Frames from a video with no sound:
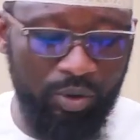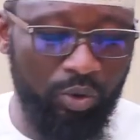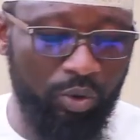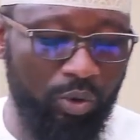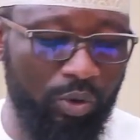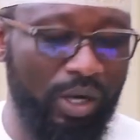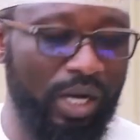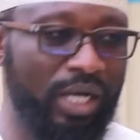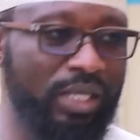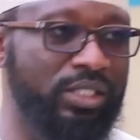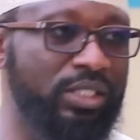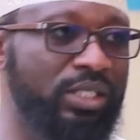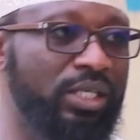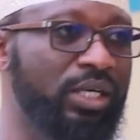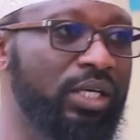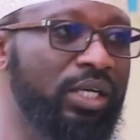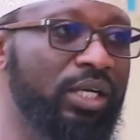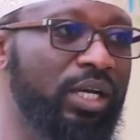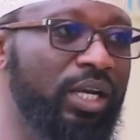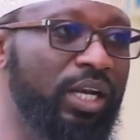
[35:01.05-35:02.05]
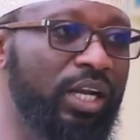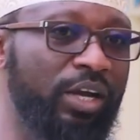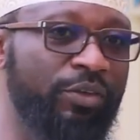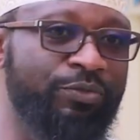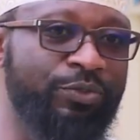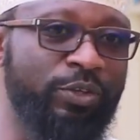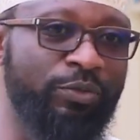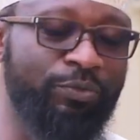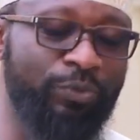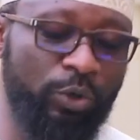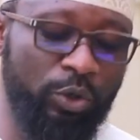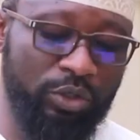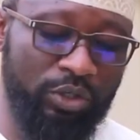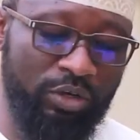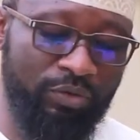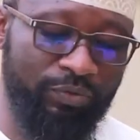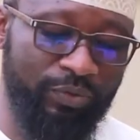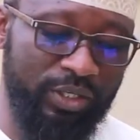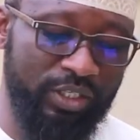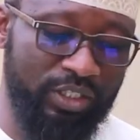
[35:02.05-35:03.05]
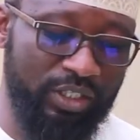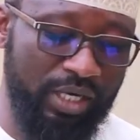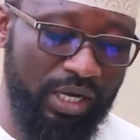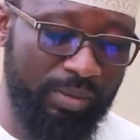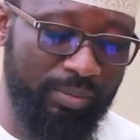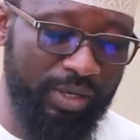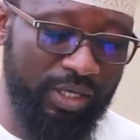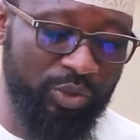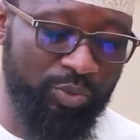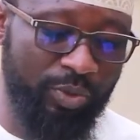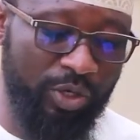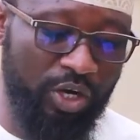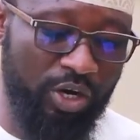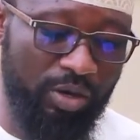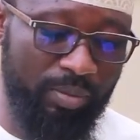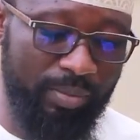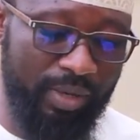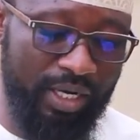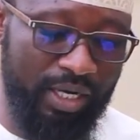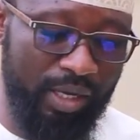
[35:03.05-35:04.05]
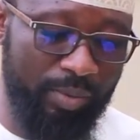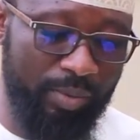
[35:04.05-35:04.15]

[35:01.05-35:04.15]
who has left the fold of Islam, he has become an